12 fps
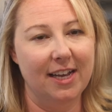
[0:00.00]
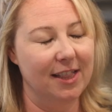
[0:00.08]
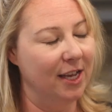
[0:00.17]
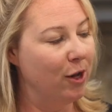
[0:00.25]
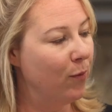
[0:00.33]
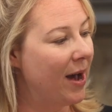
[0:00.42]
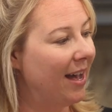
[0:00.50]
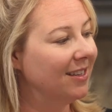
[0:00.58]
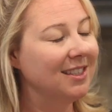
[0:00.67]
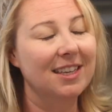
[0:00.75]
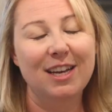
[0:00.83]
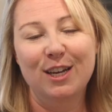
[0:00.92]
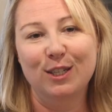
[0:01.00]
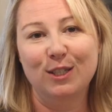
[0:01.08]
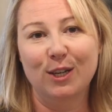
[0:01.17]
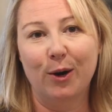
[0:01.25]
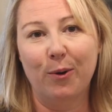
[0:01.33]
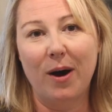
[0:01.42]
in the US.
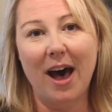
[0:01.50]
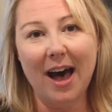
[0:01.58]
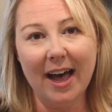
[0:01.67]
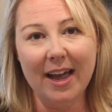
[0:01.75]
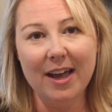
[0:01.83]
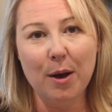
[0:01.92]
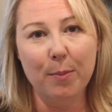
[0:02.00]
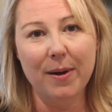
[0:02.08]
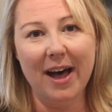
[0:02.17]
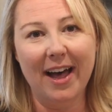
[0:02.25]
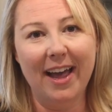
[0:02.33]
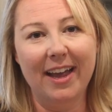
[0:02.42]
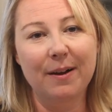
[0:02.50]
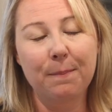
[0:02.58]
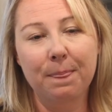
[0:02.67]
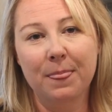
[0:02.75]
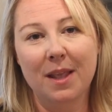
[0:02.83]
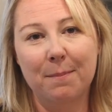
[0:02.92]
So I buy
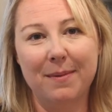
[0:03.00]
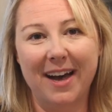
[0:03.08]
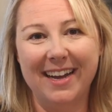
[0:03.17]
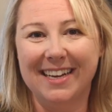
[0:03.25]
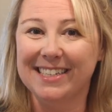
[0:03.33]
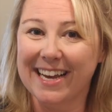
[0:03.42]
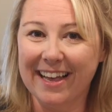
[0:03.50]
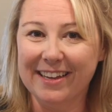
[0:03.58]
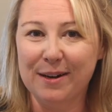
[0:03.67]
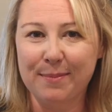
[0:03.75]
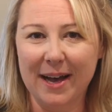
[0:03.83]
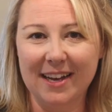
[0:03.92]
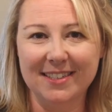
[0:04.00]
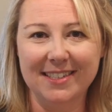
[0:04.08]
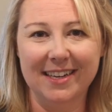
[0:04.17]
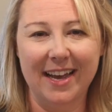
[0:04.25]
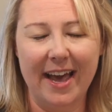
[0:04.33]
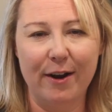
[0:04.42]
my Italian
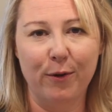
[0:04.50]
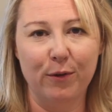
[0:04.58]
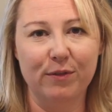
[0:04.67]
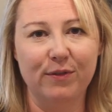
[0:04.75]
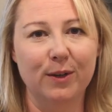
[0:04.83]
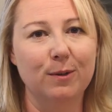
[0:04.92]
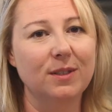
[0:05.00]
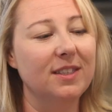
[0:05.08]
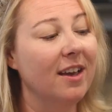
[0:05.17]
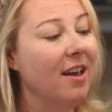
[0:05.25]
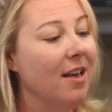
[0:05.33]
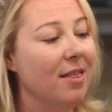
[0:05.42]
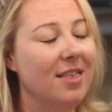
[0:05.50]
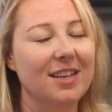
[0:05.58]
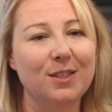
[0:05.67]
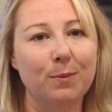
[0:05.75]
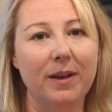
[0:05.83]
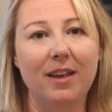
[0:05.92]
pasta at Whole Foods.
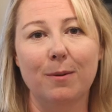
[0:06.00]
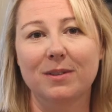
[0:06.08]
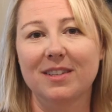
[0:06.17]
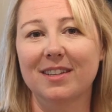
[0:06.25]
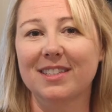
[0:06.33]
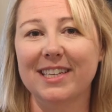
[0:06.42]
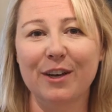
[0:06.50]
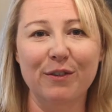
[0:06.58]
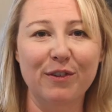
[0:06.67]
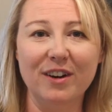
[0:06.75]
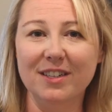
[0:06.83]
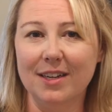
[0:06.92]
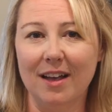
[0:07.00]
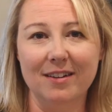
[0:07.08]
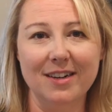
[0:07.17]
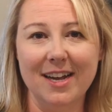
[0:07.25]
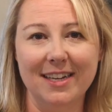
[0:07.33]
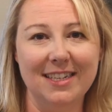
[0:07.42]
This week it was on sale for
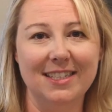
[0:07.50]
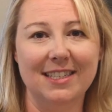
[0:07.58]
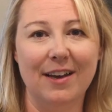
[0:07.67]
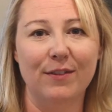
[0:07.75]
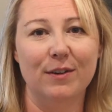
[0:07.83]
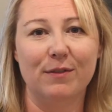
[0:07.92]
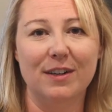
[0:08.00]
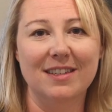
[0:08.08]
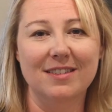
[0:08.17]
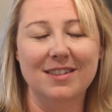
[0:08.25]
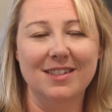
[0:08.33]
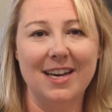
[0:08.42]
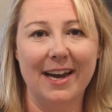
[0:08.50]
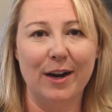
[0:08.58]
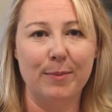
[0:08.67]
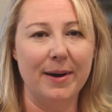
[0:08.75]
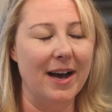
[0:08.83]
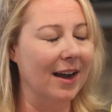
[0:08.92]
$1.97 for this
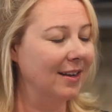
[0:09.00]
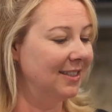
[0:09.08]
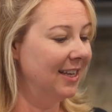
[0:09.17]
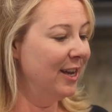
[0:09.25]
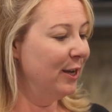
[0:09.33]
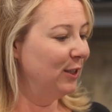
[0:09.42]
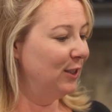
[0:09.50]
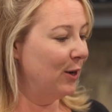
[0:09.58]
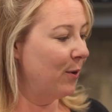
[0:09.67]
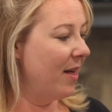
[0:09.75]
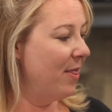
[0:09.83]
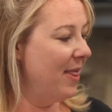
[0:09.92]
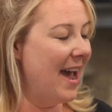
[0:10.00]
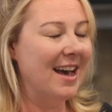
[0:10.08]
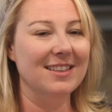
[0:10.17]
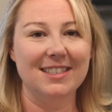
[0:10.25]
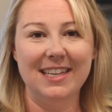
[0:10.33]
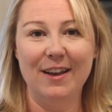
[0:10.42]
entire box. So
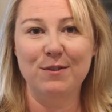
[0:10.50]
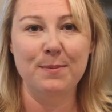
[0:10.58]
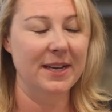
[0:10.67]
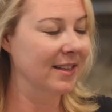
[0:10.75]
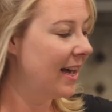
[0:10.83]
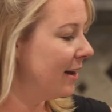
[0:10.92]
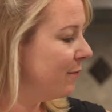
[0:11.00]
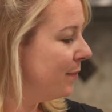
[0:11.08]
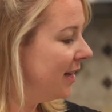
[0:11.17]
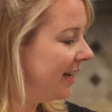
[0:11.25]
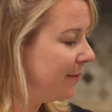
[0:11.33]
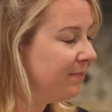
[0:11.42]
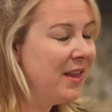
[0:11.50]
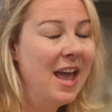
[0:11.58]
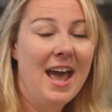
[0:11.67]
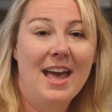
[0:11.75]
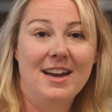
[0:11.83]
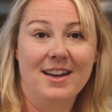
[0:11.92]
that saved me a lot of money.
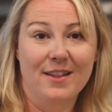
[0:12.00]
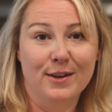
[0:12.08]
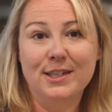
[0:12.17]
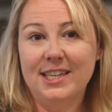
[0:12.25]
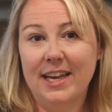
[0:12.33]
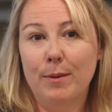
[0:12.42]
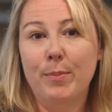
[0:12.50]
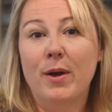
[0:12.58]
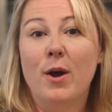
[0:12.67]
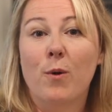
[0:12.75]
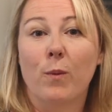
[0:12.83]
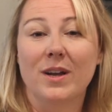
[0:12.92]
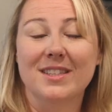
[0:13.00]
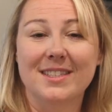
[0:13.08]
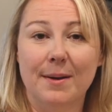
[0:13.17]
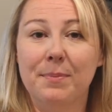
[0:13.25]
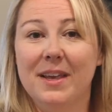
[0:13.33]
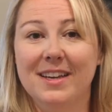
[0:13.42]
And another tip, when
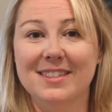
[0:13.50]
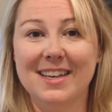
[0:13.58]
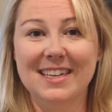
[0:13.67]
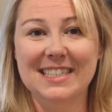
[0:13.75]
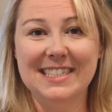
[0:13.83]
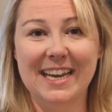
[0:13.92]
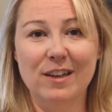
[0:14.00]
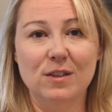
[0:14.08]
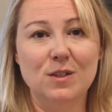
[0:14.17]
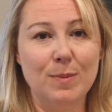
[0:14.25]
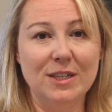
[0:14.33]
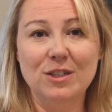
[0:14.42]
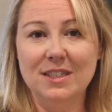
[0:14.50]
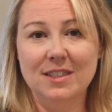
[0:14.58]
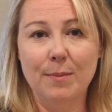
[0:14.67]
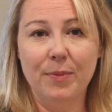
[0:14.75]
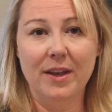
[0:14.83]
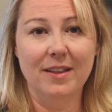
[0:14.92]
something is on sale, especially
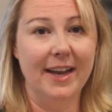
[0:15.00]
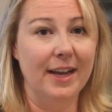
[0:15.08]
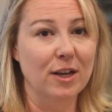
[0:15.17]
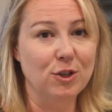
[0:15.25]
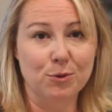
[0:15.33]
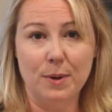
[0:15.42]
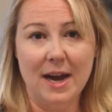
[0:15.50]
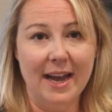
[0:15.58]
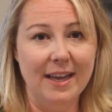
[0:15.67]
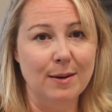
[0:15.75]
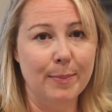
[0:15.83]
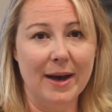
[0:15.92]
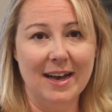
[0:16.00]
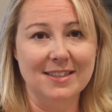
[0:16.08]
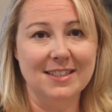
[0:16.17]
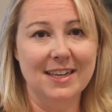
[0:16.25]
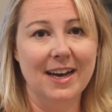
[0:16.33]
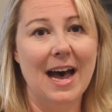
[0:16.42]
something like dried
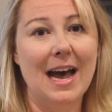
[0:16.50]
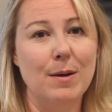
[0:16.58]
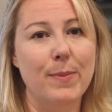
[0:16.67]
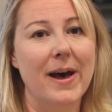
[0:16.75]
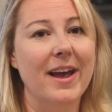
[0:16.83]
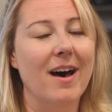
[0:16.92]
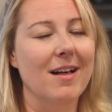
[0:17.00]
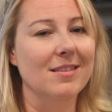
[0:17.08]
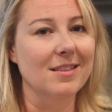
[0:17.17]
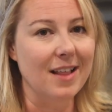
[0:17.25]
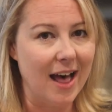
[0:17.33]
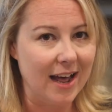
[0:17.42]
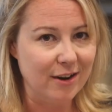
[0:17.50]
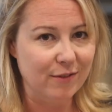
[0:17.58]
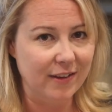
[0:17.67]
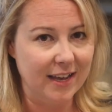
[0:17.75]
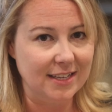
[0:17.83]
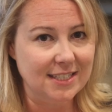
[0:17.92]
pasta, I buy a lot
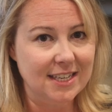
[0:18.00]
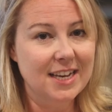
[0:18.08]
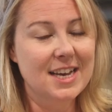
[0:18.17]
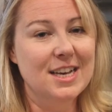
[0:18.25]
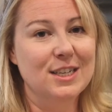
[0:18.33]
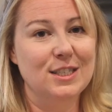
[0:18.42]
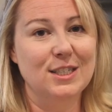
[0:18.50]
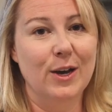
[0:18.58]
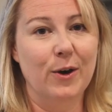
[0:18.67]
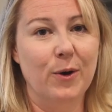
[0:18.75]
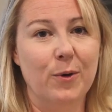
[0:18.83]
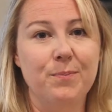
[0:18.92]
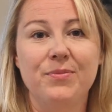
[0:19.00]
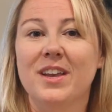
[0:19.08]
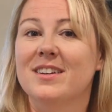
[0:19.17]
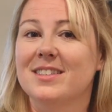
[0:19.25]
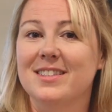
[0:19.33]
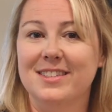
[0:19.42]
of it. So
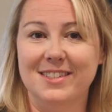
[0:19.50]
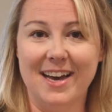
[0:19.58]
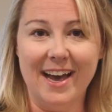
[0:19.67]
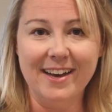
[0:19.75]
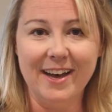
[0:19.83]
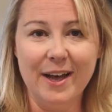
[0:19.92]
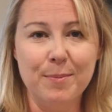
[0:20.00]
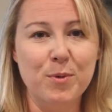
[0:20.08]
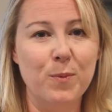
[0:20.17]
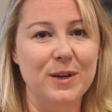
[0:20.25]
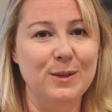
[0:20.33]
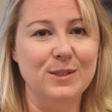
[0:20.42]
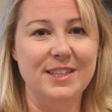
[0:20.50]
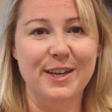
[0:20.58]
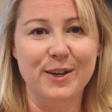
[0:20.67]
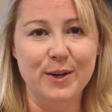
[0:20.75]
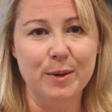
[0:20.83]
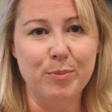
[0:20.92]
stock up when you
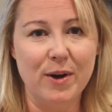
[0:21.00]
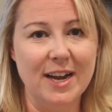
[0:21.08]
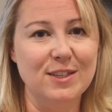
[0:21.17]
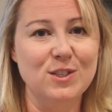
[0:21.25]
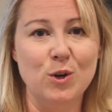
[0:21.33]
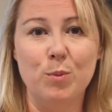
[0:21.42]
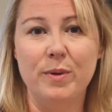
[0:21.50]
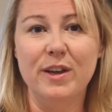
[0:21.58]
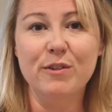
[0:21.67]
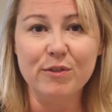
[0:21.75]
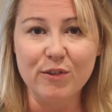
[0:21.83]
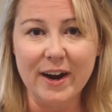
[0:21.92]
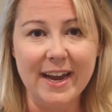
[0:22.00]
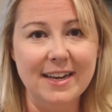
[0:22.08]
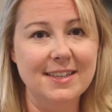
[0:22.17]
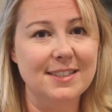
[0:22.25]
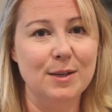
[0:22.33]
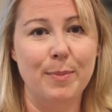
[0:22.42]
see a good price. Don't be
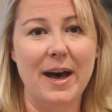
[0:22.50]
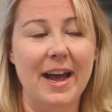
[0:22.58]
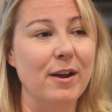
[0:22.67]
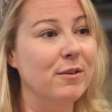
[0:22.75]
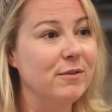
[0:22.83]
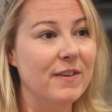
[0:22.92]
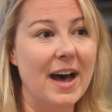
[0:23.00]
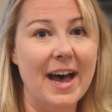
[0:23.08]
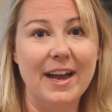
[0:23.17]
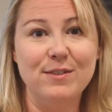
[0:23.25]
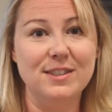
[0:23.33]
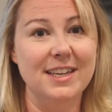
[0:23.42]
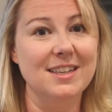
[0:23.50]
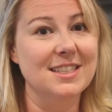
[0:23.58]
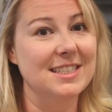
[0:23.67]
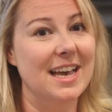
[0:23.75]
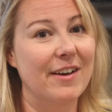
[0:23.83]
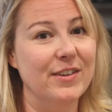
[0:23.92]
afraid to buy 5, 6,
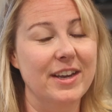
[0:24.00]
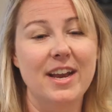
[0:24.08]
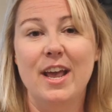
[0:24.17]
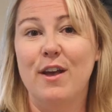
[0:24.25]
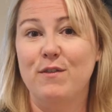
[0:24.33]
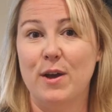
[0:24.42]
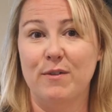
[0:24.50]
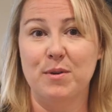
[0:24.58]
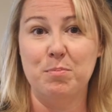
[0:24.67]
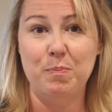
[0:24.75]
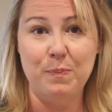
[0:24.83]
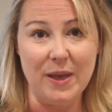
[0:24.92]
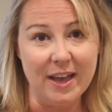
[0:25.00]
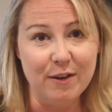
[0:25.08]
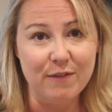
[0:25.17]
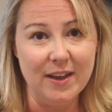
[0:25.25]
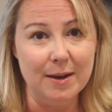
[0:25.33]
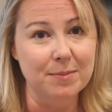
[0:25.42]
7. If you have a big
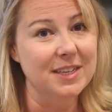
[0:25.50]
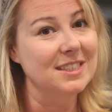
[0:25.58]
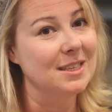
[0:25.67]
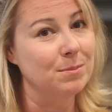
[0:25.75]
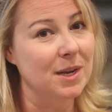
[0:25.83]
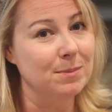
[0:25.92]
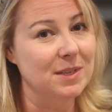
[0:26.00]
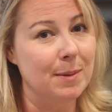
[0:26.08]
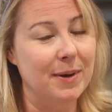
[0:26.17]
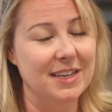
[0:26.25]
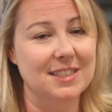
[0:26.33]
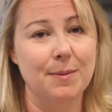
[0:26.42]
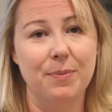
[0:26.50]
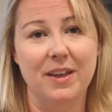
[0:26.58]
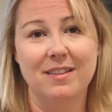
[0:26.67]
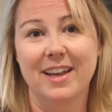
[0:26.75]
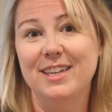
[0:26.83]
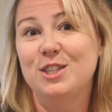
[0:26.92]
family, sometimes I buy
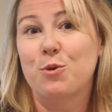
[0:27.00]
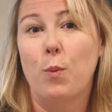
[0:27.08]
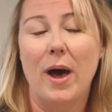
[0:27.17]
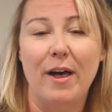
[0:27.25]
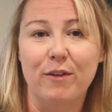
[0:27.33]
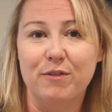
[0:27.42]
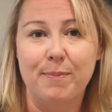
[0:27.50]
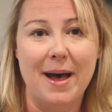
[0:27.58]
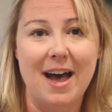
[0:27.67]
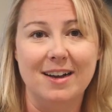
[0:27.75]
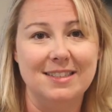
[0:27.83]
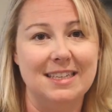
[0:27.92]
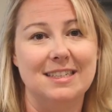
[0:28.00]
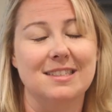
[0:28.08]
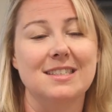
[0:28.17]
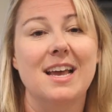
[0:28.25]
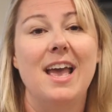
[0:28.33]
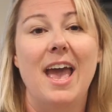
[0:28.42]
something like 12
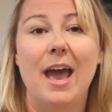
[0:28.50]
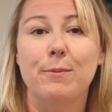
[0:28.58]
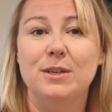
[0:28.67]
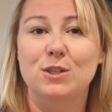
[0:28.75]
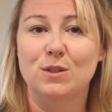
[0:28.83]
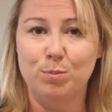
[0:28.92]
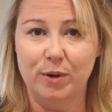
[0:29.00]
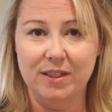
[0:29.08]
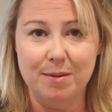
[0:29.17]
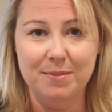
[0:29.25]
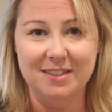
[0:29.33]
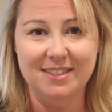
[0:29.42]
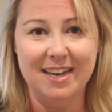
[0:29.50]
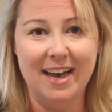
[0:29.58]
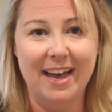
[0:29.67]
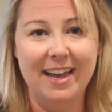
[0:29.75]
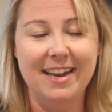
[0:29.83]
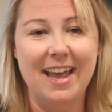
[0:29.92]
boxes, and we just put them
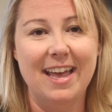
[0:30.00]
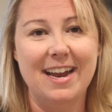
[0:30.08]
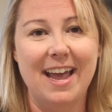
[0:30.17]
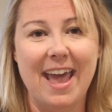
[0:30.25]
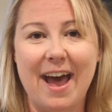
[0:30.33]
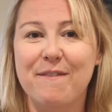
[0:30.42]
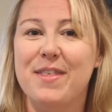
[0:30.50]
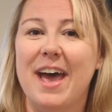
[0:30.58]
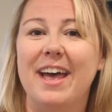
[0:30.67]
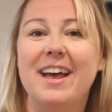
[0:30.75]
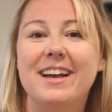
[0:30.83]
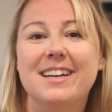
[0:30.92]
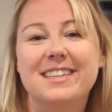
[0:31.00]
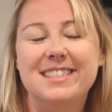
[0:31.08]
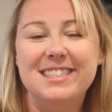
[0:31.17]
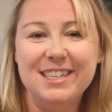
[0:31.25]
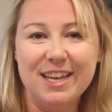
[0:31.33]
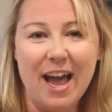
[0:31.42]
aside, and I have that.
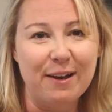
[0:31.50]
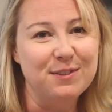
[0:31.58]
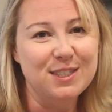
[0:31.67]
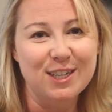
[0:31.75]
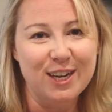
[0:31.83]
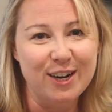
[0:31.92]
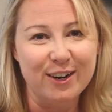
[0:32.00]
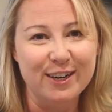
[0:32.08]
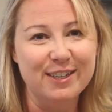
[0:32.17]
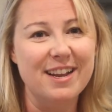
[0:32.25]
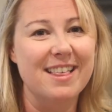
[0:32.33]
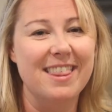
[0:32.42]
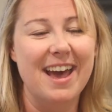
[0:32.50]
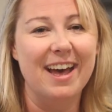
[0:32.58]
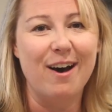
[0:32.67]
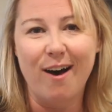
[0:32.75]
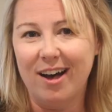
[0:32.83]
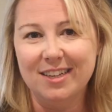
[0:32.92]
I've secured
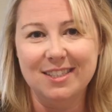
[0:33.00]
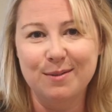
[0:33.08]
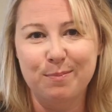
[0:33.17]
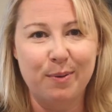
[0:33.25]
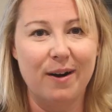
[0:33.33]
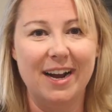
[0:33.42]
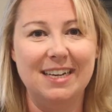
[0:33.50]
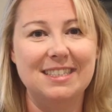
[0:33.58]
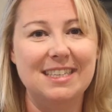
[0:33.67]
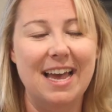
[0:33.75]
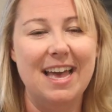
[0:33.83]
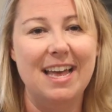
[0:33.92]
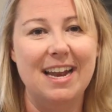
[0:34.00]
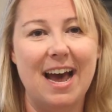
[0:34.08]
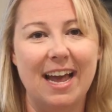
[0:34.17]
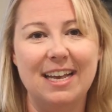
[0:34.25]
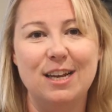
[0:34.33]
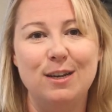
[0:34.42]
that awesome price, and
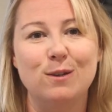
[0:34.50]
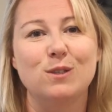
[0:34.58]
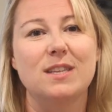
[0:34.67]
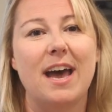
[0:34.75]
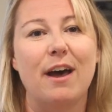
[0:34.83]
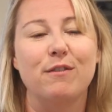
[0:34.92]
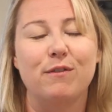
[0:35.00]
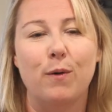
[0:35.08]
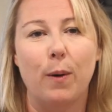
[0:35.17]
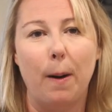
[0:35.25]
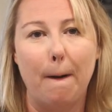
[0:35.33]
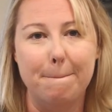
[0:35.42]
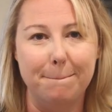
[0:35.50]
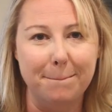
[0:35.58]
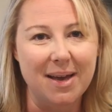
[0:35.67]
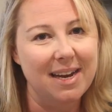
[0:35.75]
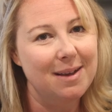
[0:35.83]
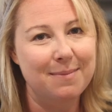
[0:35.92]
I can use that for
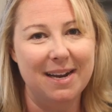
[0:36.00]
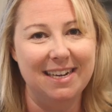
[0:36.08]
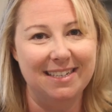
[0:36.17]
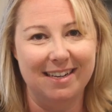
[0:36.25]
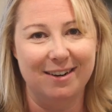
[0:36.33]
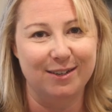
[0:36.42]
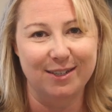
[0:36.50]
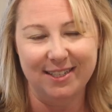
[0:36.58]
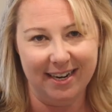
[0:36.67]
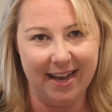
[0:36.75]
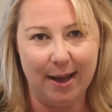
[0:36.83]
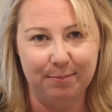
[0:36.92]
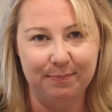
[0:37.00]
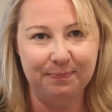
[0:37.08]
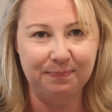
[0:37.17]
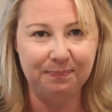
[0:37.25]
many, many dinners to come.